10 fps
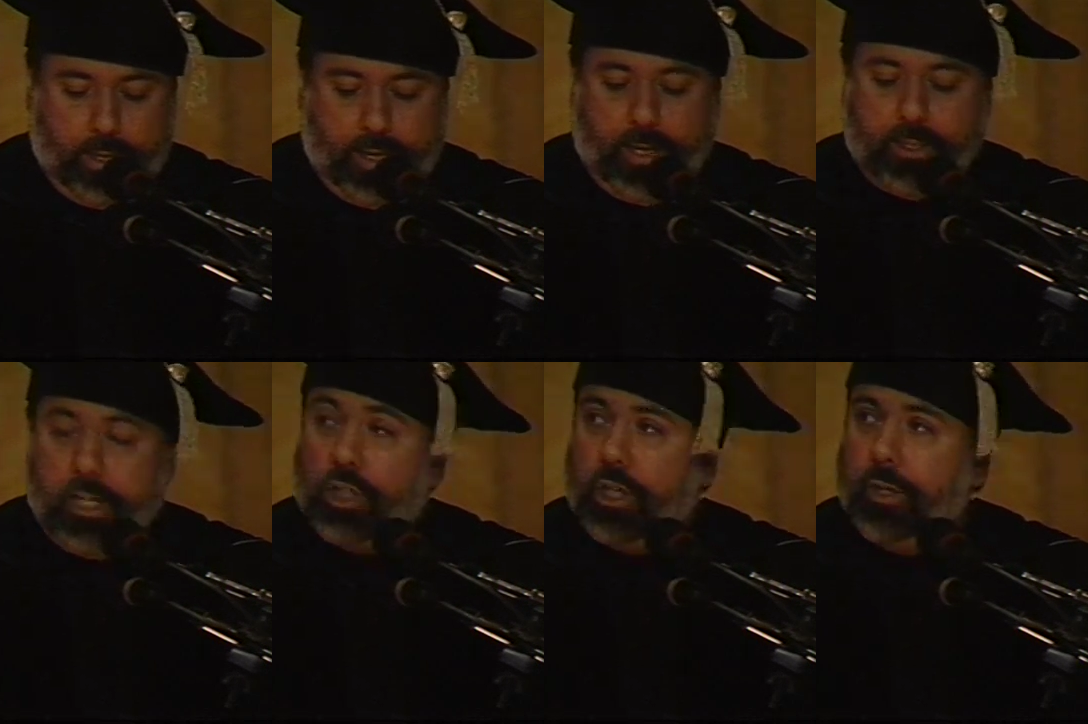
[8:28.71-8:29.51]
in
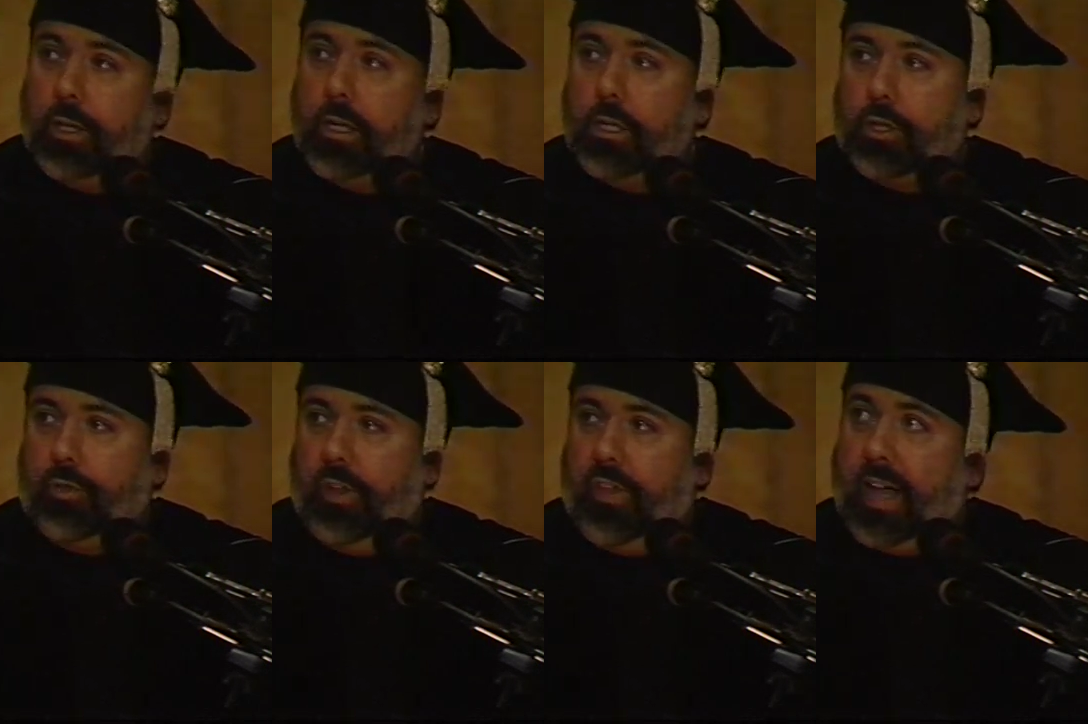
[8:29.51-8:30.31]
addition to
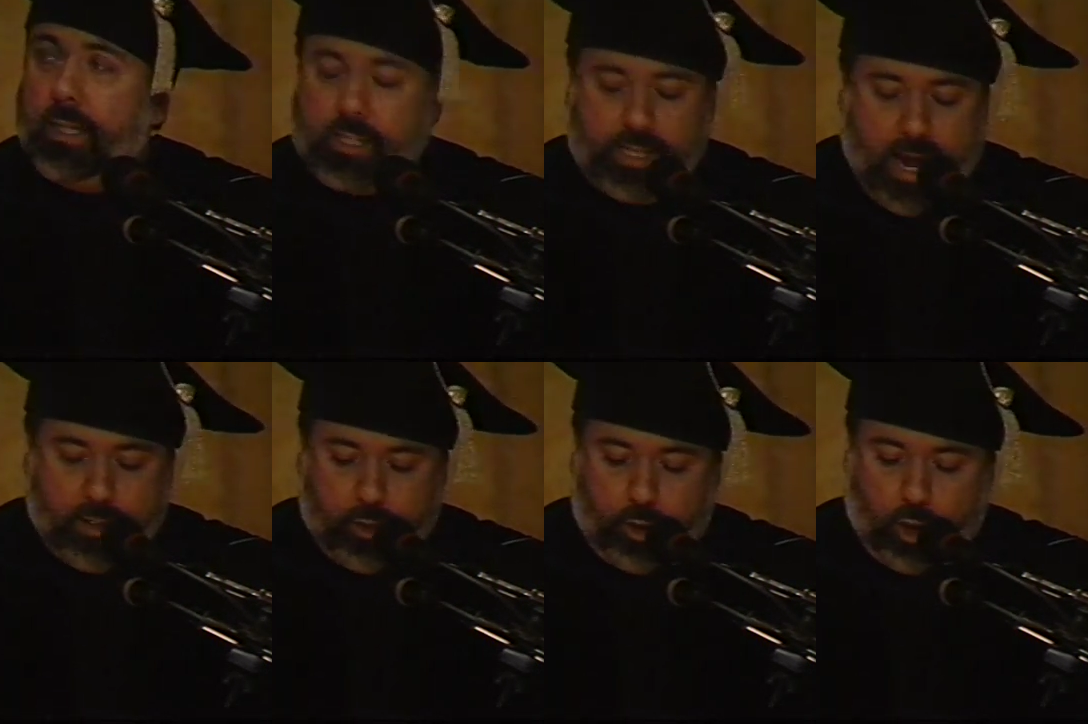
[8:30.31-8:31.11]
the then
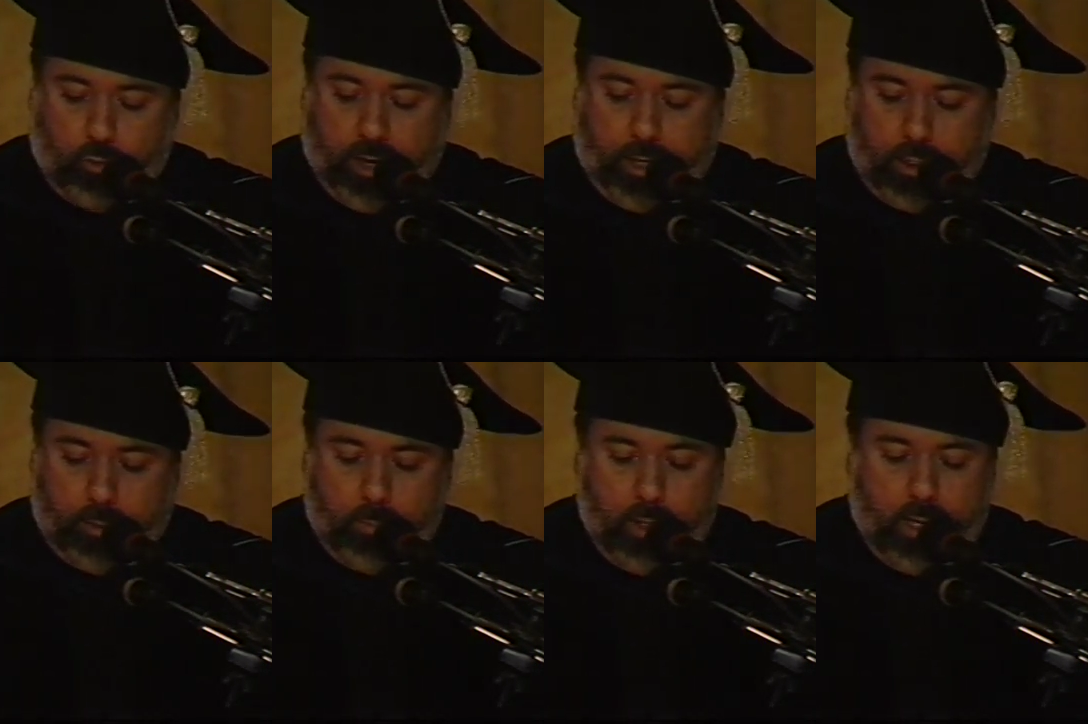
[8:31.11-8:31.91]
standard
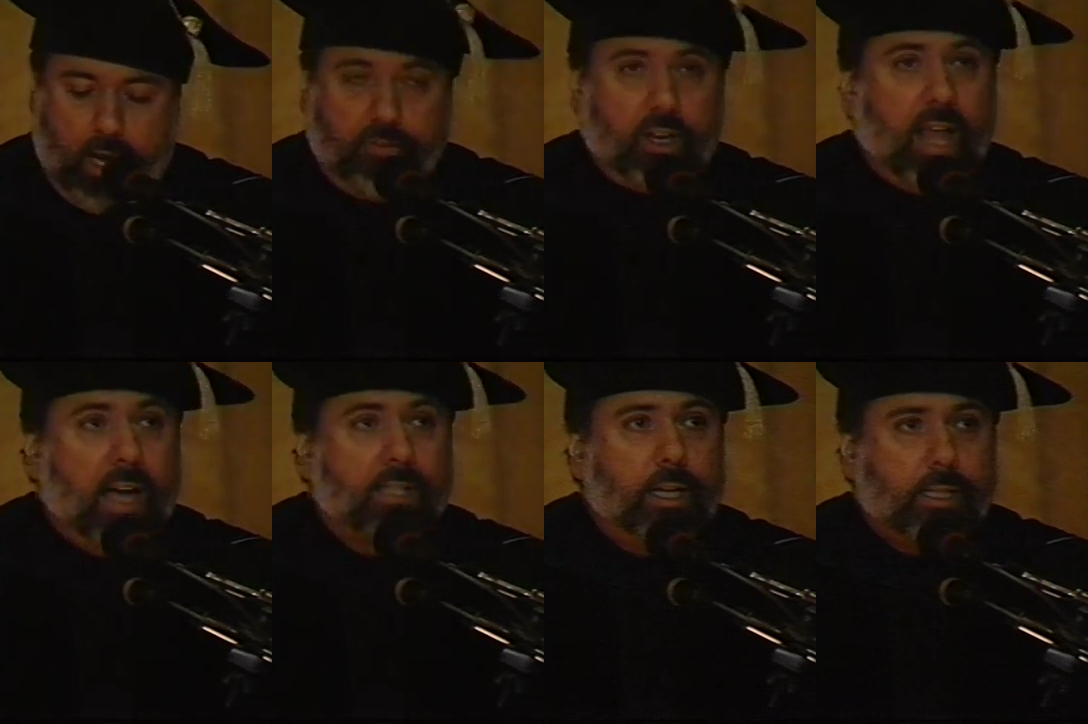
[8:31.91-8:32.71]
curriculum of
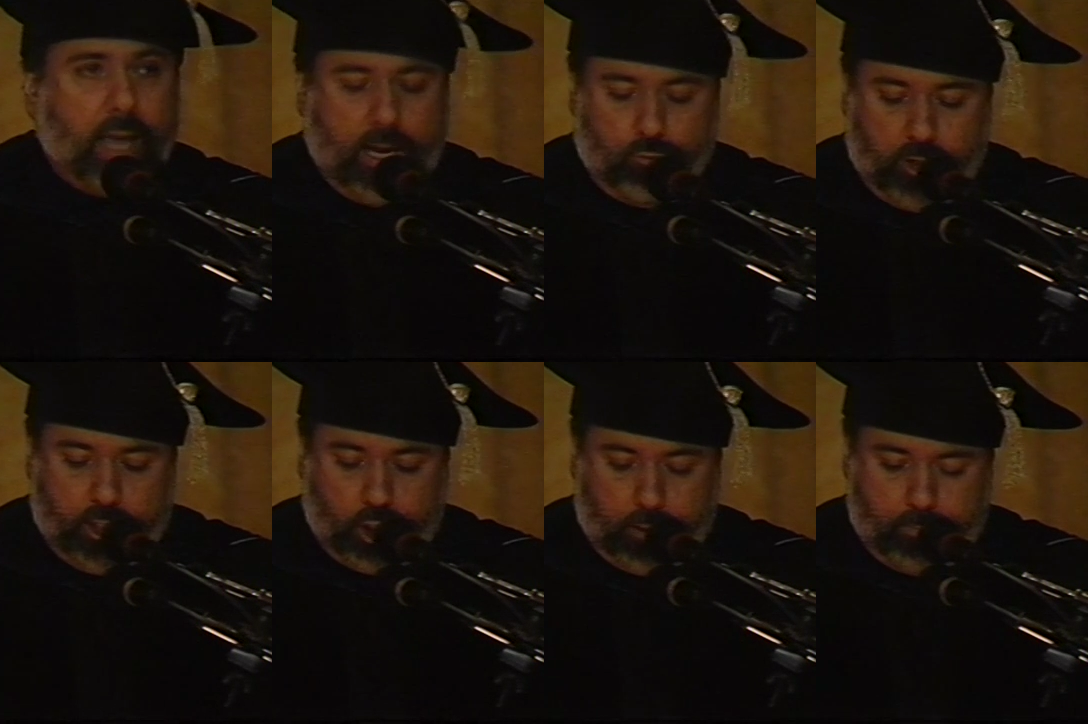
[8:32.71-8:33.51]
classics and
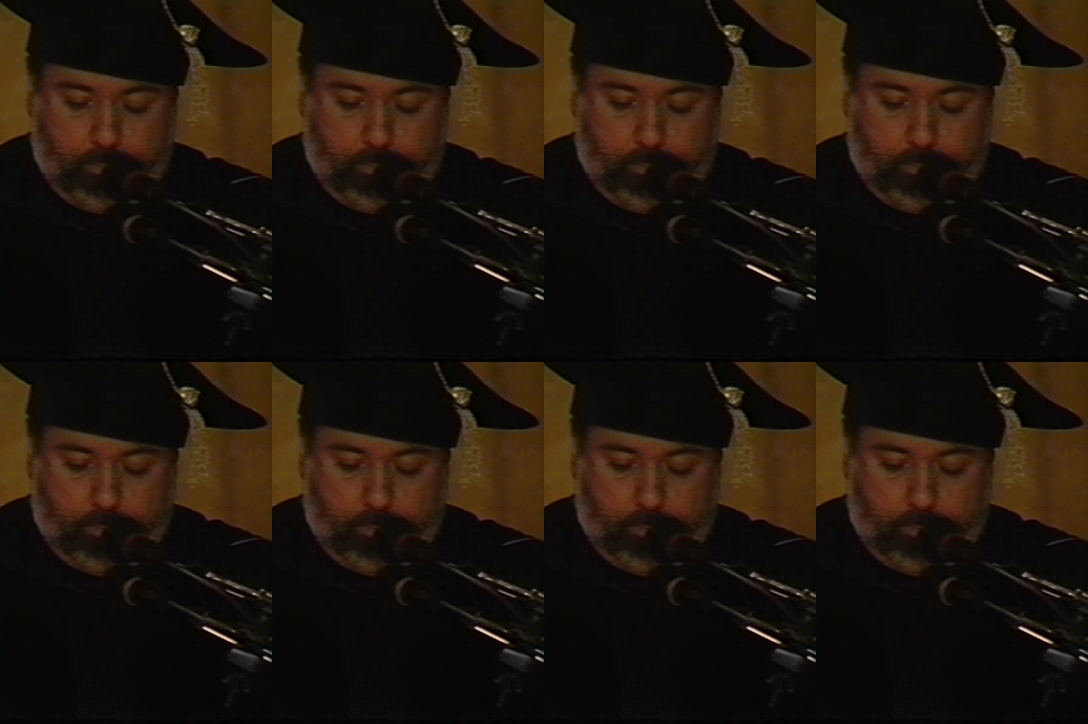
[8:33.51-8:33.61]
religion.